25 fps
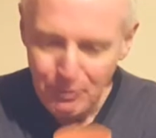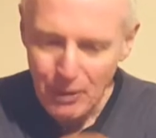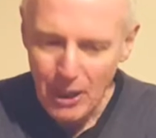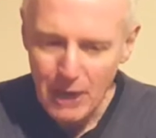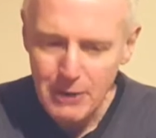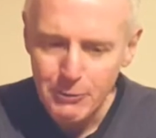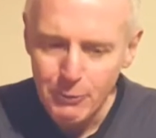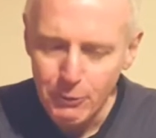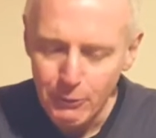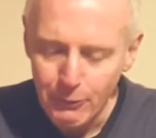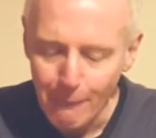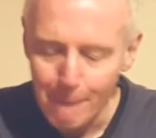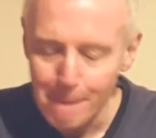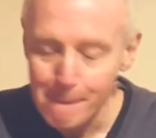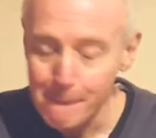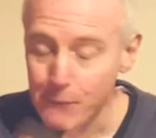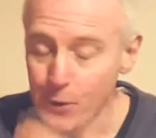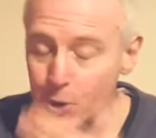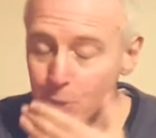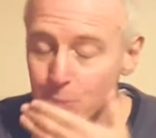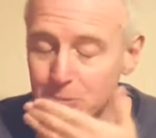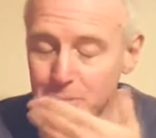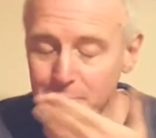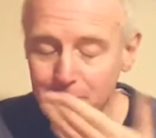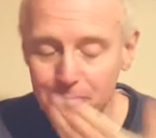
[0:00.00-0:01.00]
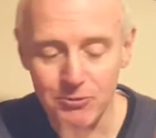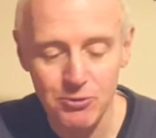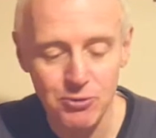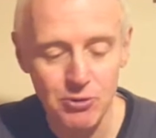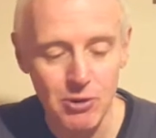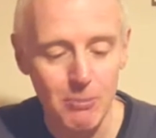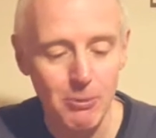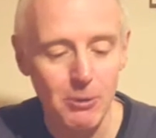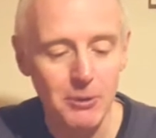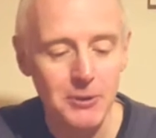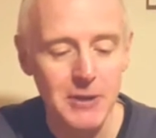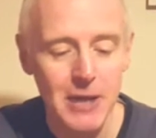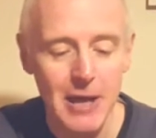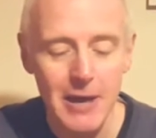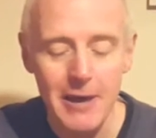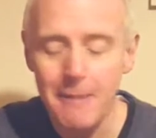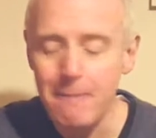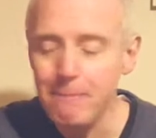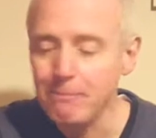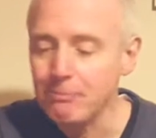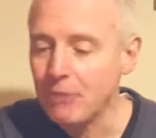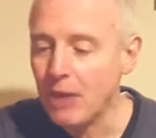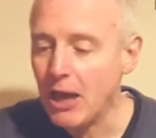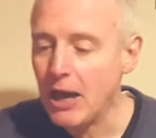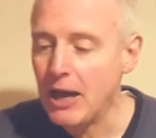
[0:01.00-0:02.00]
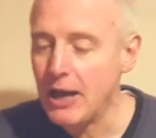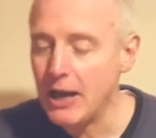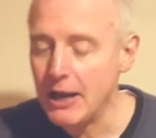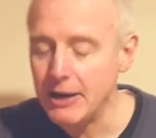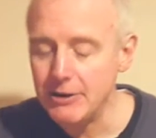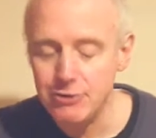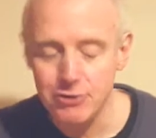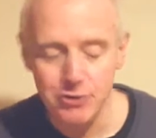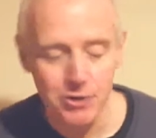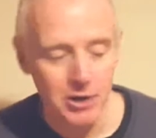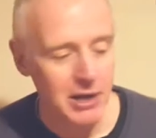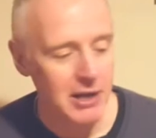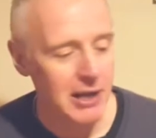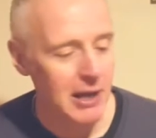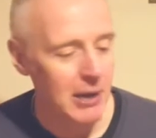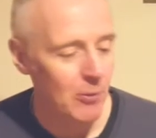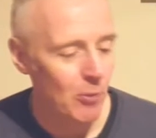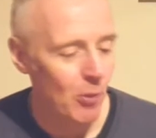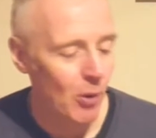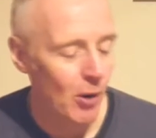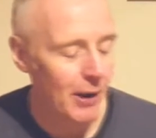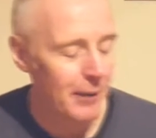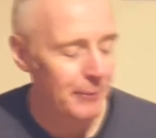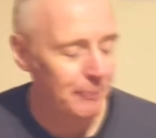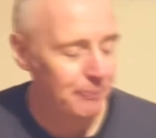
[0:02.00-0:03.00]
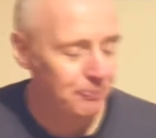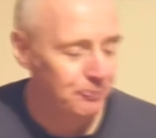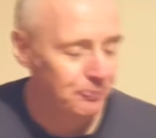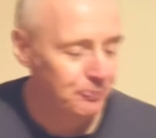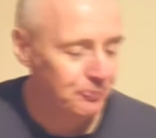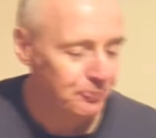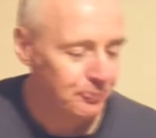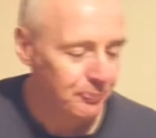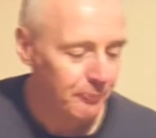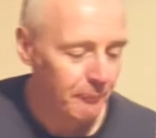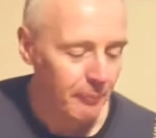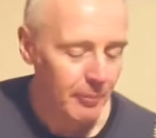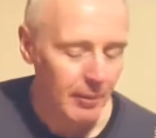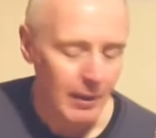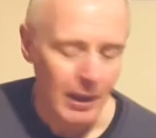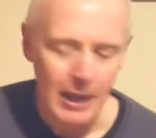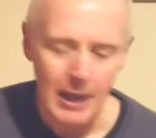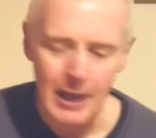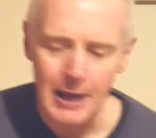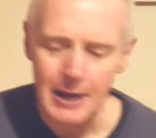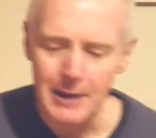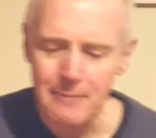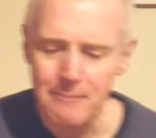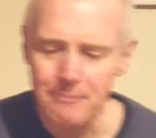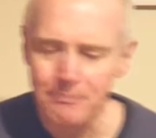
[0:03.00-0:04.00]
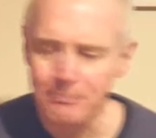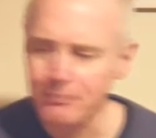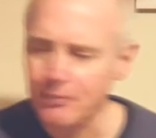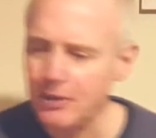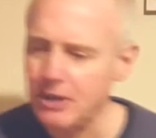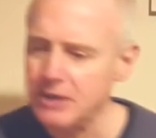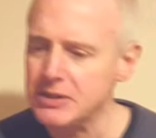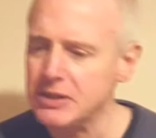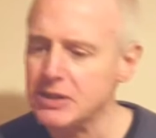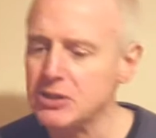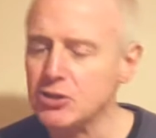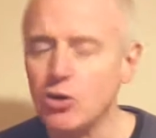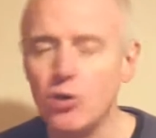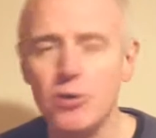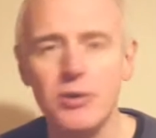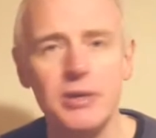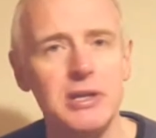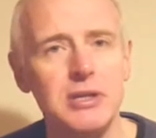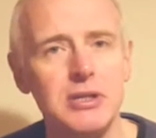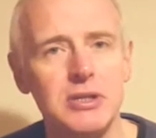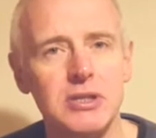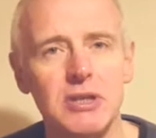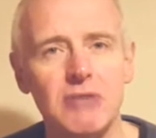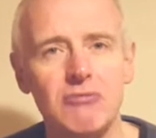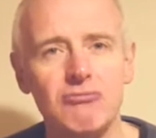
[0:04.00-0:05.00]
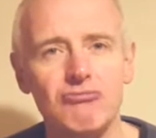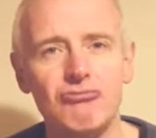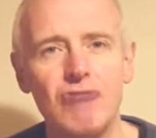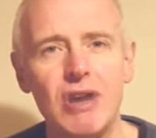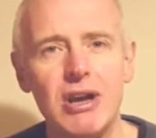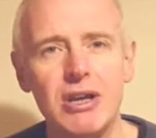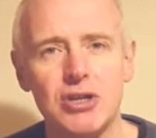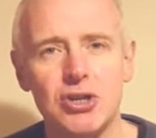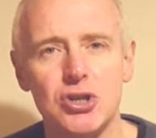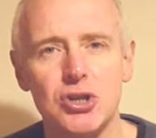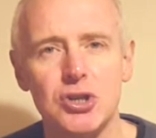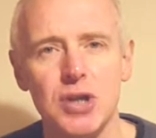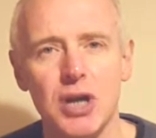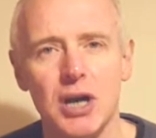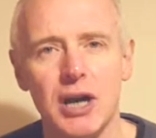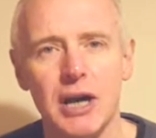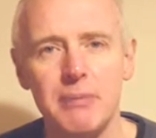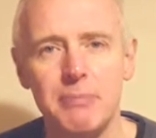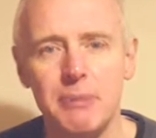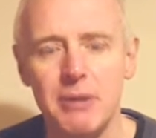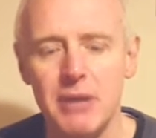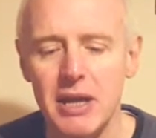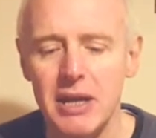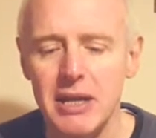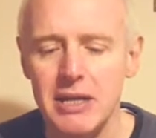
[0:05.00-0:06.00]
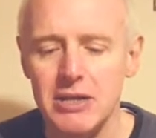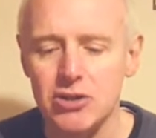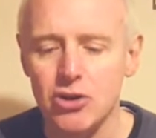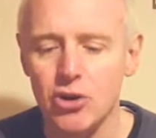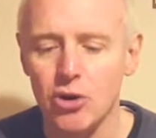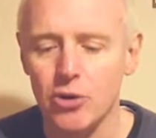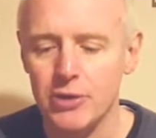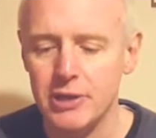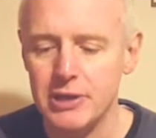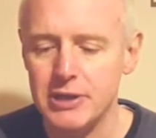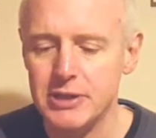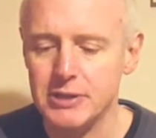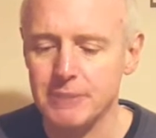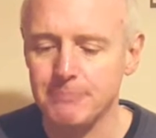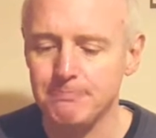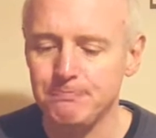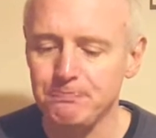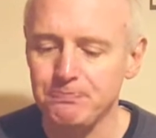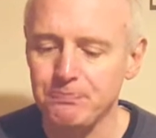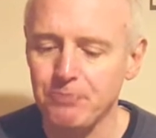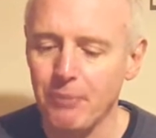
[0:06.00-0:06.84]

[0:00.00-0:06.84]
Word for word: Oops, dribbled there. Intriguing wine. Because it's got this rich side, but then it's got this